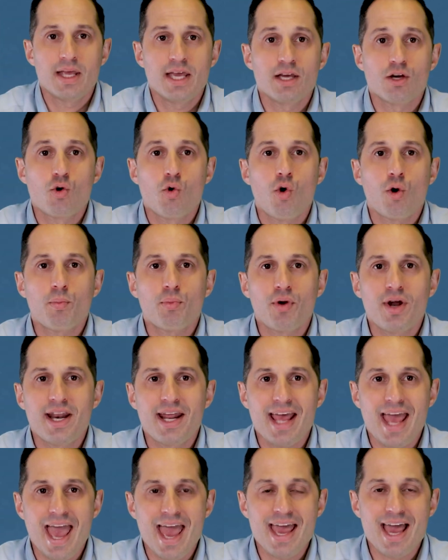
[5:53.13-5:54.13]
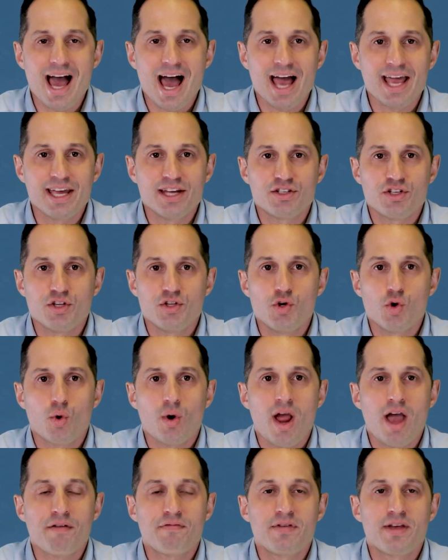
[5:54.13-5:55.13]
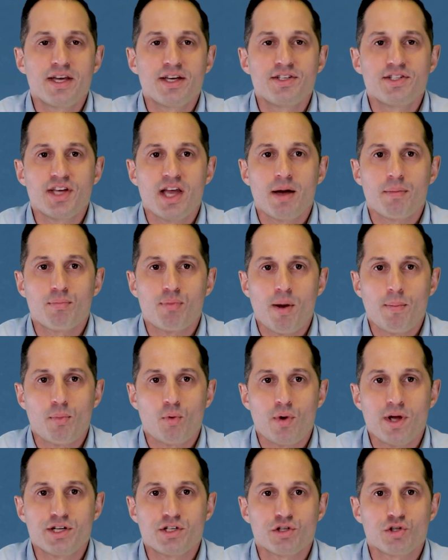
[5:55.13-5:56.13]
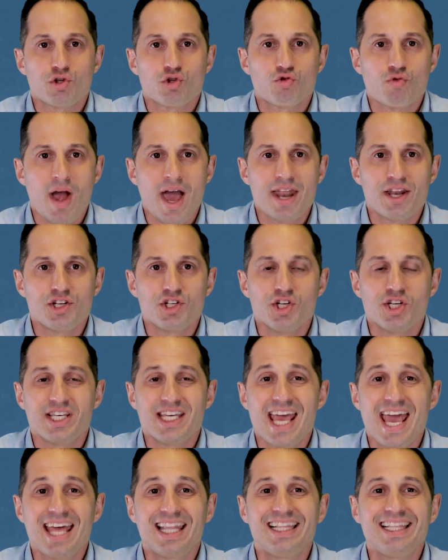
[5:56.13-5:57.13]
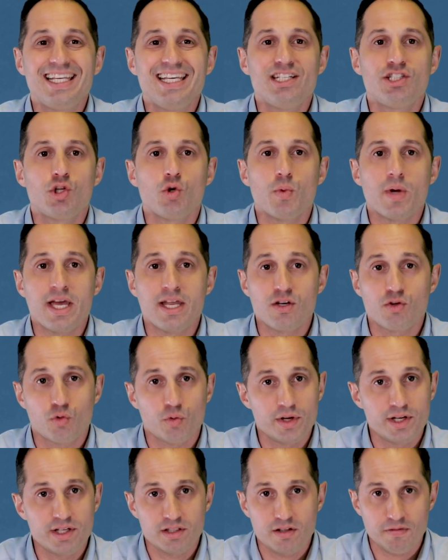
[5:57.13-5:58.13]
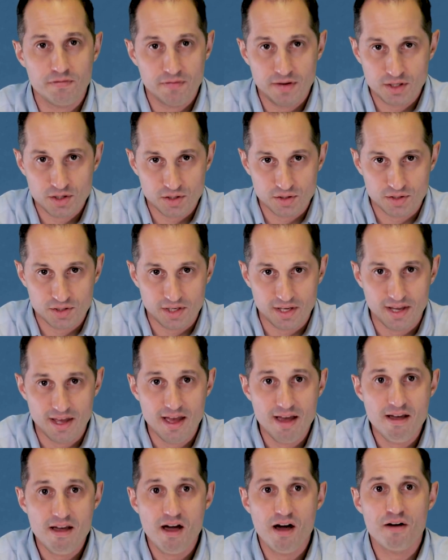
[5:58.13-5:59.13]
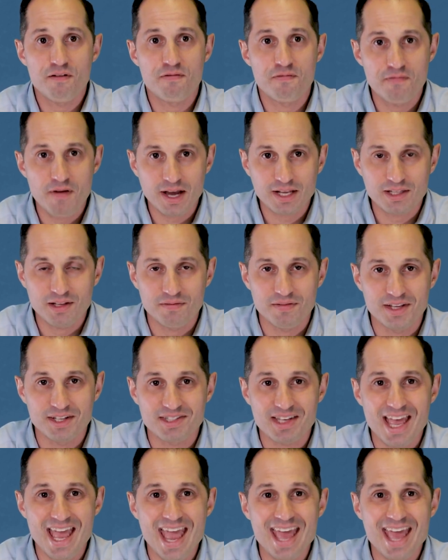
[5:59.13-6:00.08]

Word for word: Incorporating AI into your FE exam preparation strategy can lead to increased efficiency, effectiveness,